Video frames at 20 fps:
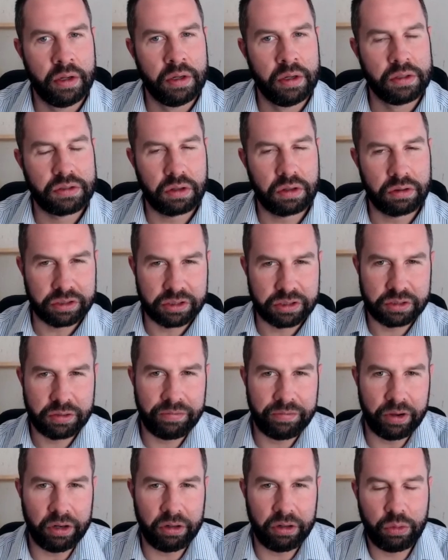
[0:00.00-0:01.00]
Sara, just a
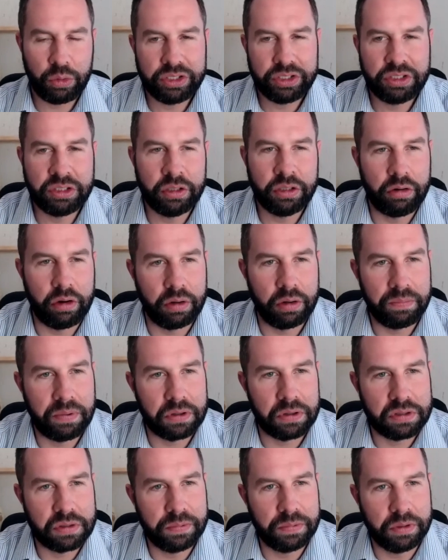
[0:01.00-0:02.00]
final question around
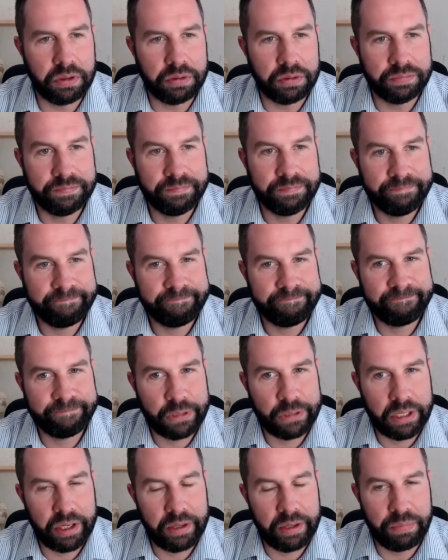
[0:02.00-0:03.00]
possible
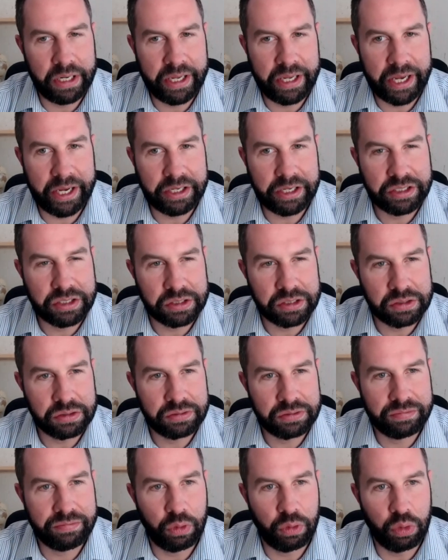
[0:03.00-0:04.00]

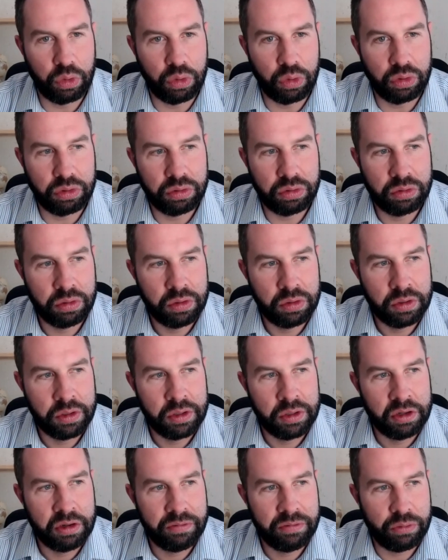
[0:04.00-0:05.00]
implications for
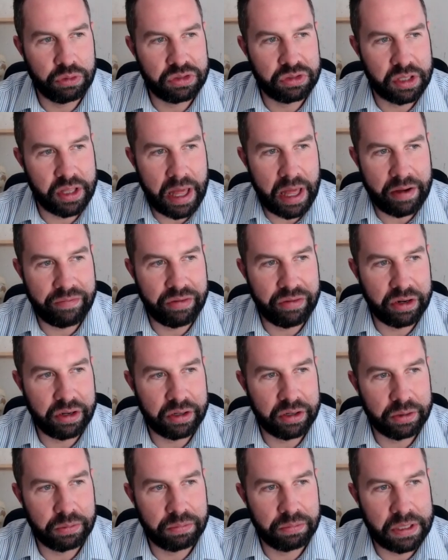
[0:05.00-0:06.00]
South
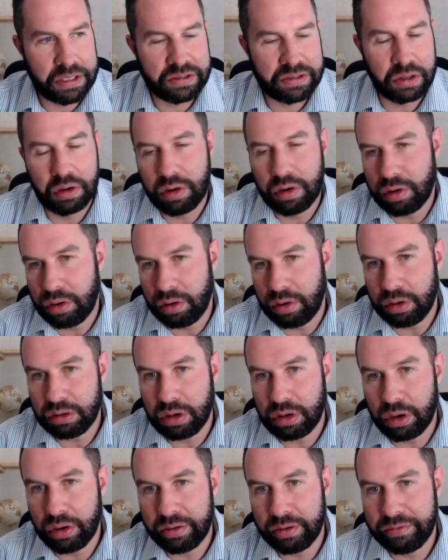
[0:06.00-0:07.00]
Africa as a whole
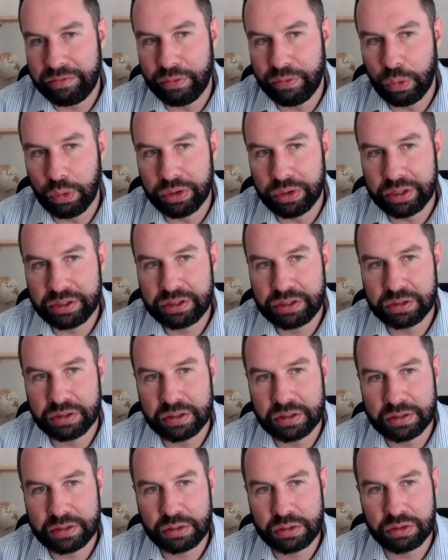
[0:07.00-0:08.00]
going forward. Should
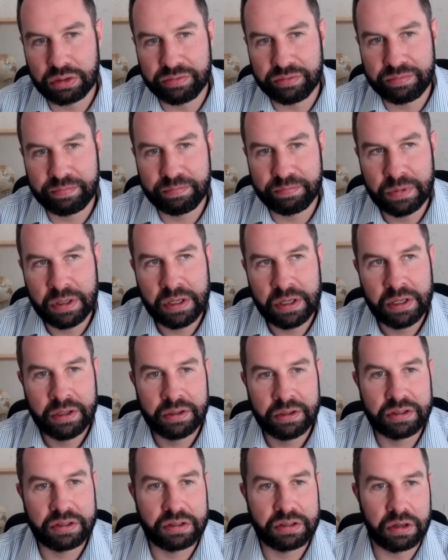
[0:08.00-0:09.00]
this sort of
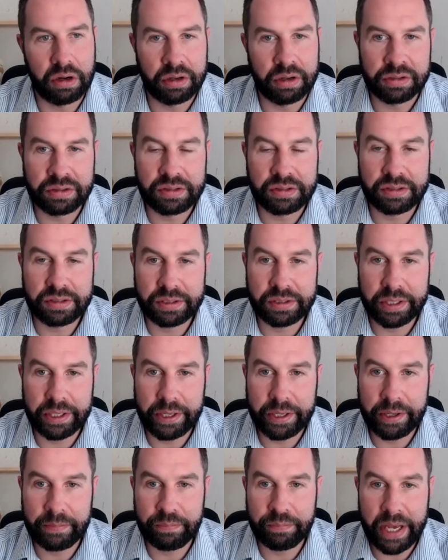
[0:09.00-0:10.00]
stance,
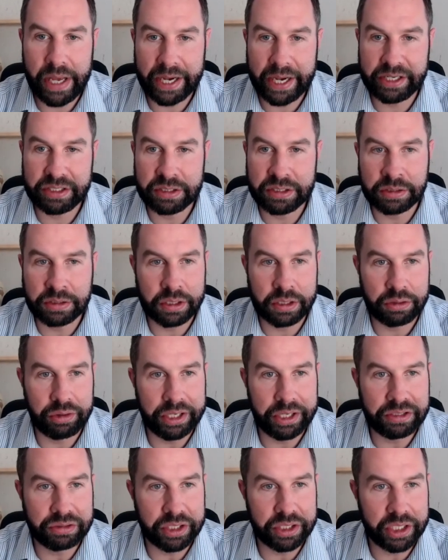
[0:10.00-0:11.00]
actions and
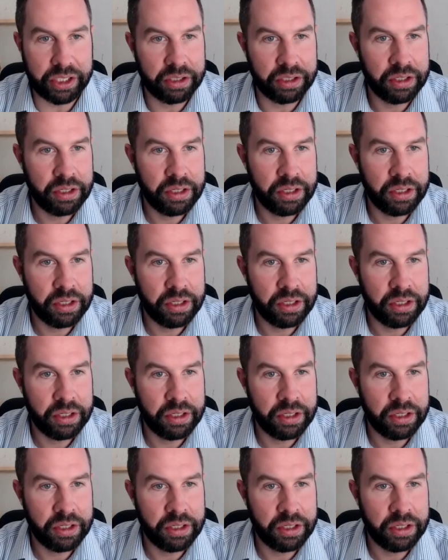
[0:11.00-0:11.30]
rhetoric